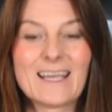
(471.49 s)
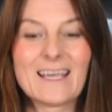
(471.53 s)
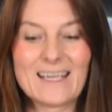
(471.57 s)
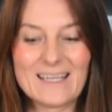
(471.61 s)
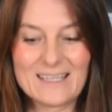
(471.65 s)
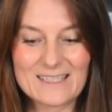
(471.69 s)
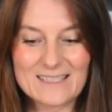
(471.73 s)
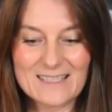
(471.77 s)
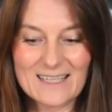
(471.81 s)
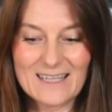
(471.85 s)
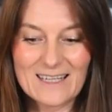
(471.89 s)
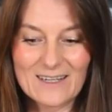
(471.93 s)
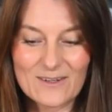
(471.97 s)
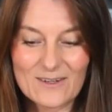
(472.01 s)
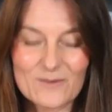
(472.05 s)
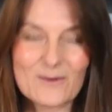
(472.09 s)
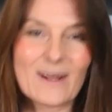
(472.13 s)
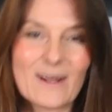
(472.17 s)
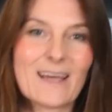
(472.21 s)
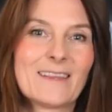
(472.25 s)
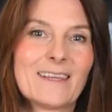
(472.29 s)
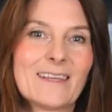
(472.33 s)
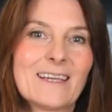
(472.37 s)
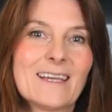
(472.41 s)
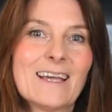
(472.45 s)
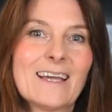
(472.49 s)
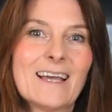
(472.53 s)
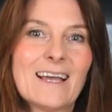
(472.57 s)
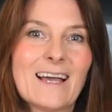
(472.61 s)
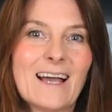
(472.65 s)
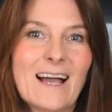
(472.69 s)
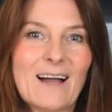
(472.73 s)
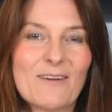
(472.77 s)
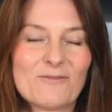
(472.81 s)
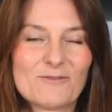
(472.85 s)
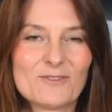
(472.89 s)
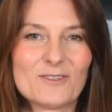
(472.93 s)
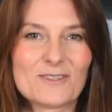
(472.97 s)
is ready
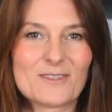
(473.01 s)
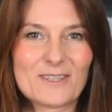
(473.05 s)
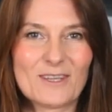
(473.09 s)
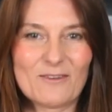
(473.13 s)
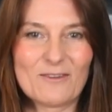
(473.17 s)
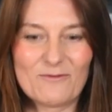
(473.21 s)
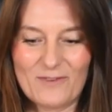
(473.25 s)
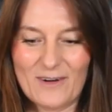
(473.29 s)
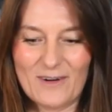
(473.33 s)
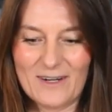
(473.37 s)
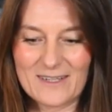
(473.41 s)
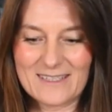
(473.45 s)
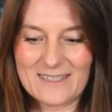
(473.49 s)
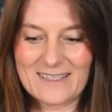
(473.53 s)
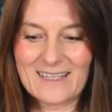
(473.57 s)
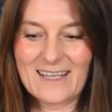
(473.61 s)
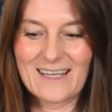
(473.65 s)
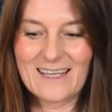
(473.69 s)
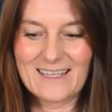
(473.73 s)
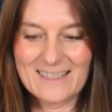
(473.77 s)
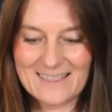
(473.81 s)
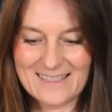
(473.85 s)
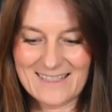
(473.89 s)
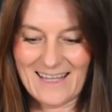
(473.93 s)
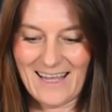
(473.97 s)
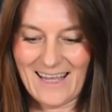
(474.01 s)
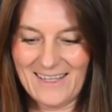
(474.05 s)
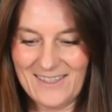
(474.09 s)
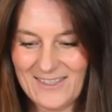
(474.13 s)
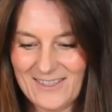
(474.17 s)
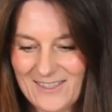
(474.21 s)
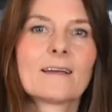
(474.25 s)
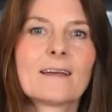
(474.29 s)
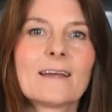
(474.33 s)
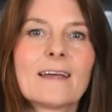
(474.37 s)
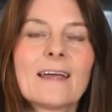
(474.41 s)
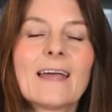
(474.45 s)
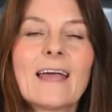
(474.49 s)
after the first stage.